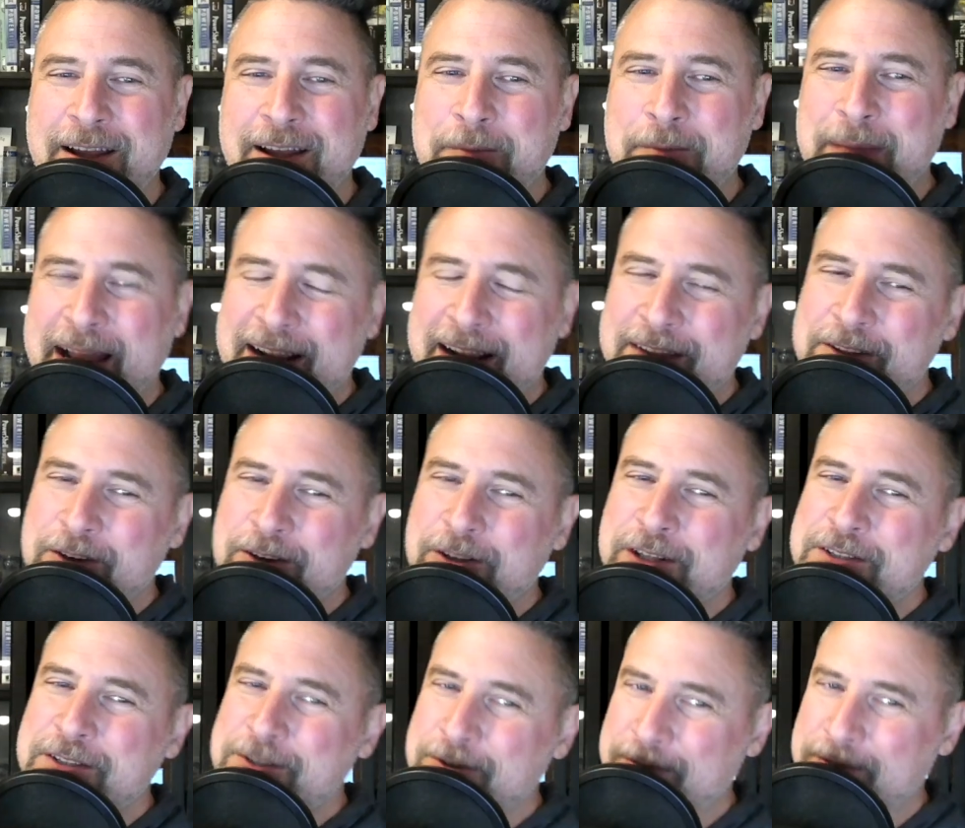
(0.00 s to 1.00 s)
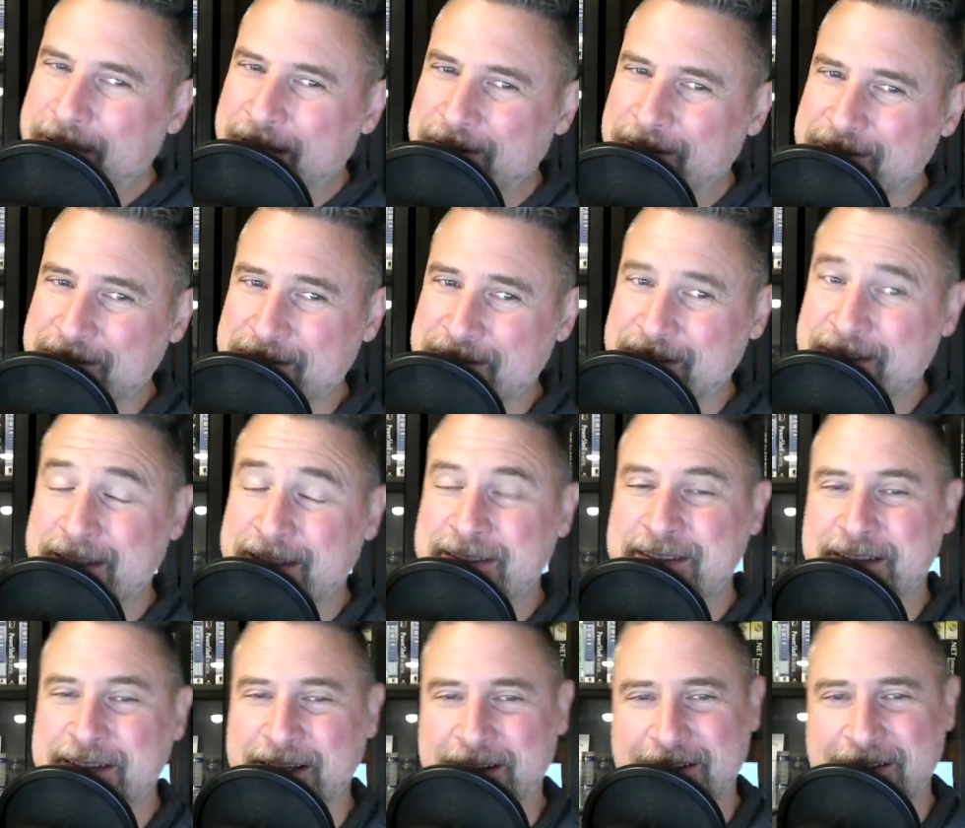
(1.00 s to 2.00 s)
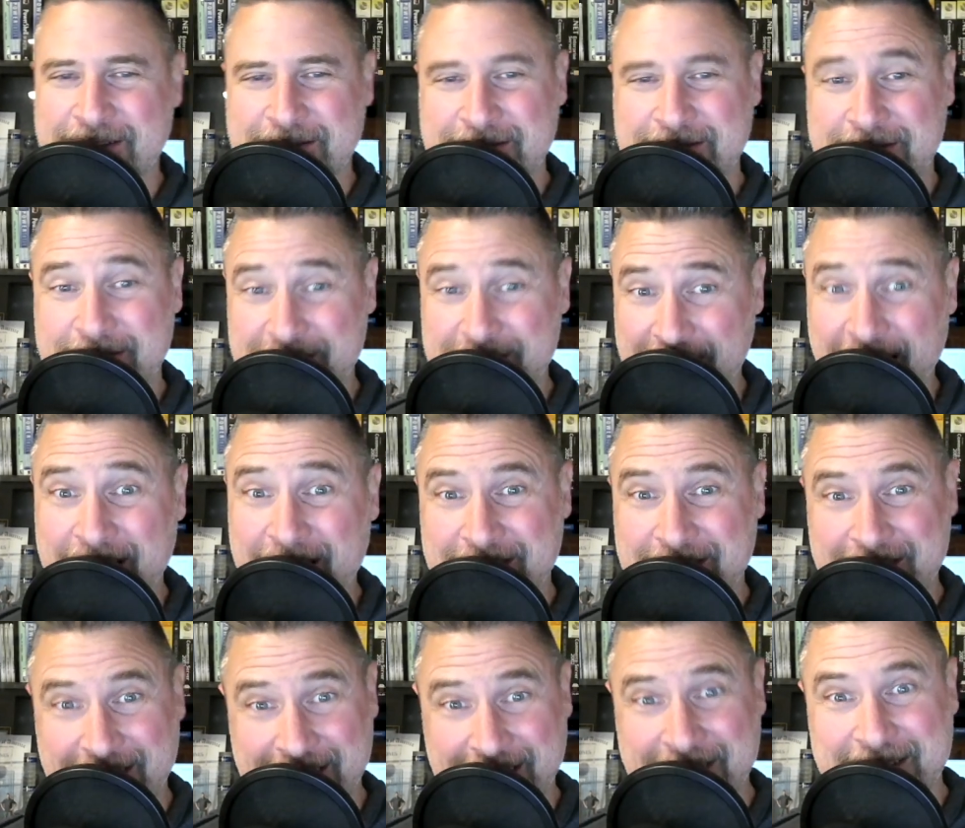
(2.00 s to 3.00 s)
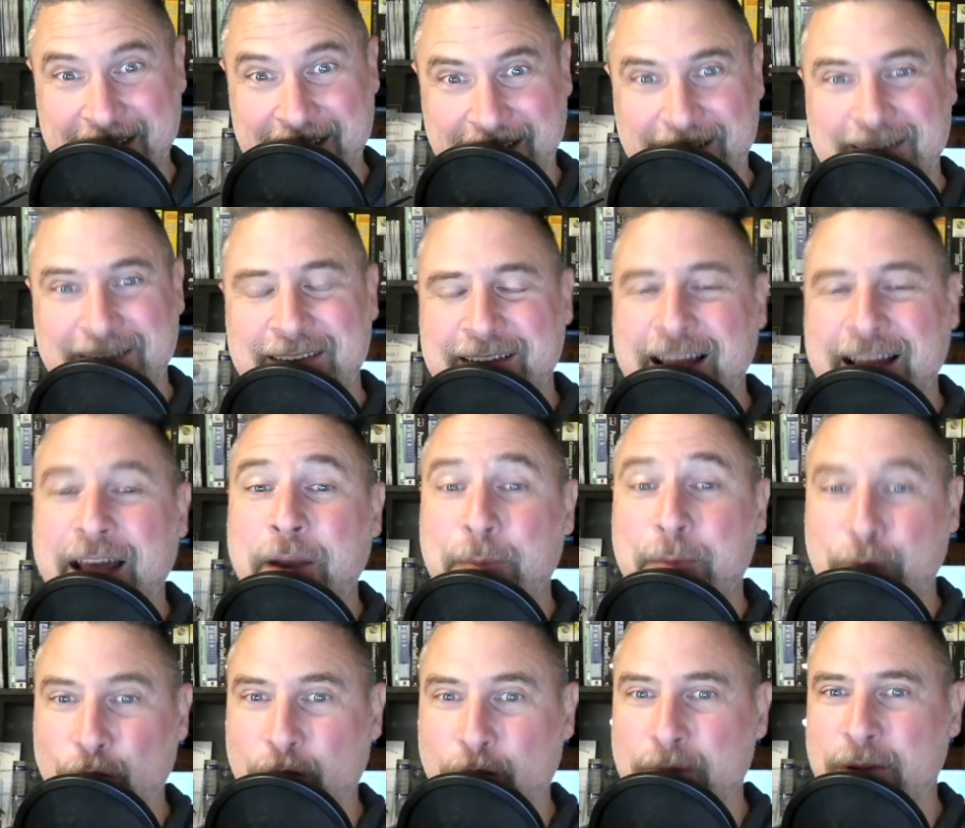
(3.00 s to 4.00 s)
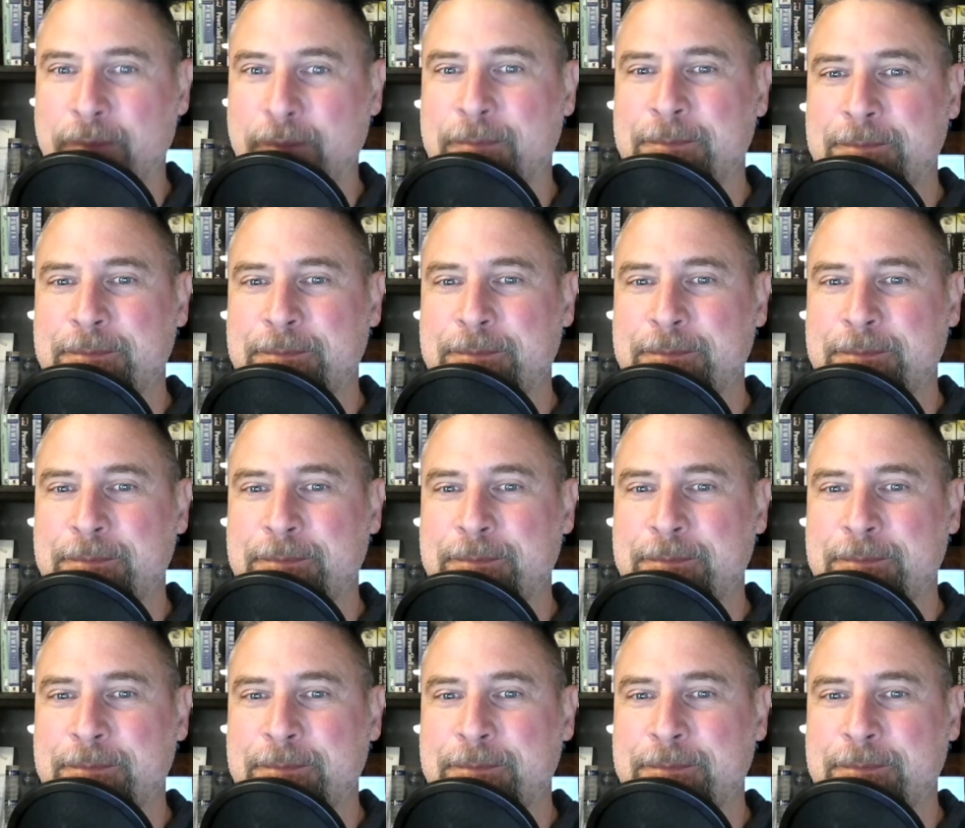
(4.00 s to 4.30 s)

Back in the early 2000s, Intel, yeah, Intel, had a problem.